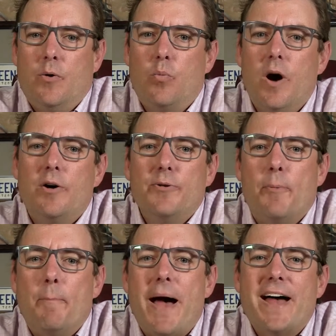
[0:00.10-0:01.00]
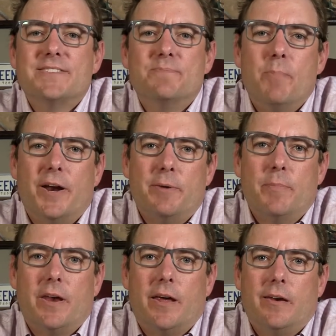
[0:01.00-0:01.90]
Welcome to Matt's Money
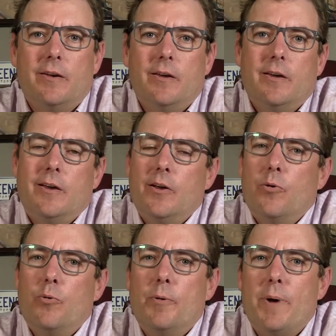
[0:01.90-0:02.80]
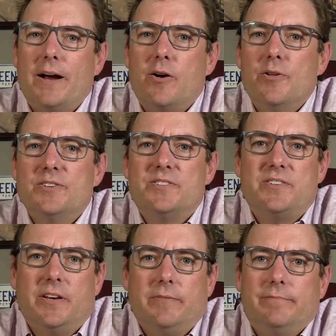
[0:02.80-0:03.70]
Minute, where my goal is
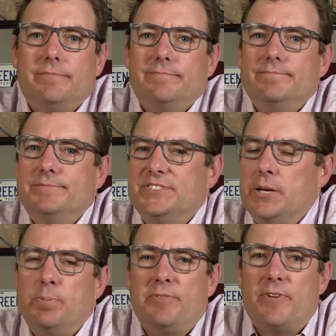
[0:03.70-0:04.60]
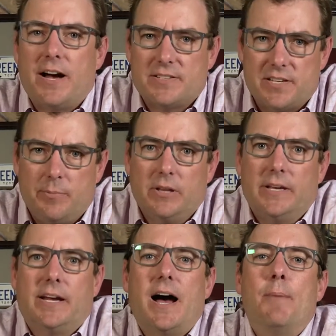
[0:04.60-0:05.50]
to simplify
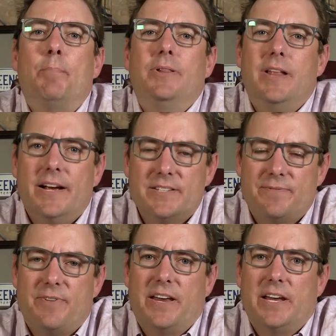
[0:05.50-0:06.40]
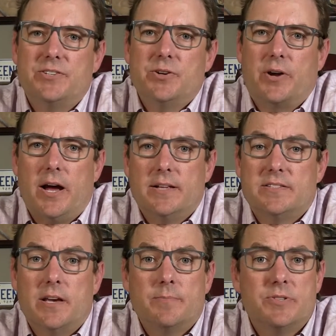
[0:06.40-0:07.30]
seemingly complex financial
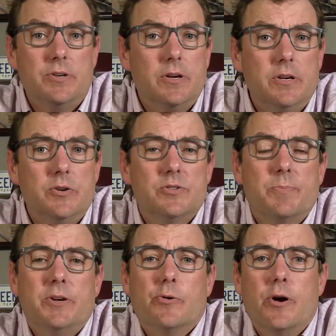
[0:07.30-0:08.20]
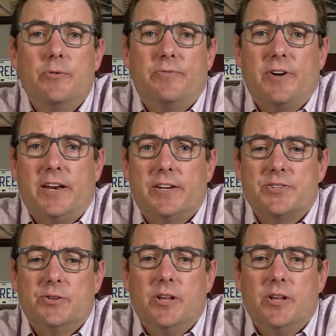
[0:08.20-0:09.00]
concepts so you can use them in your own financial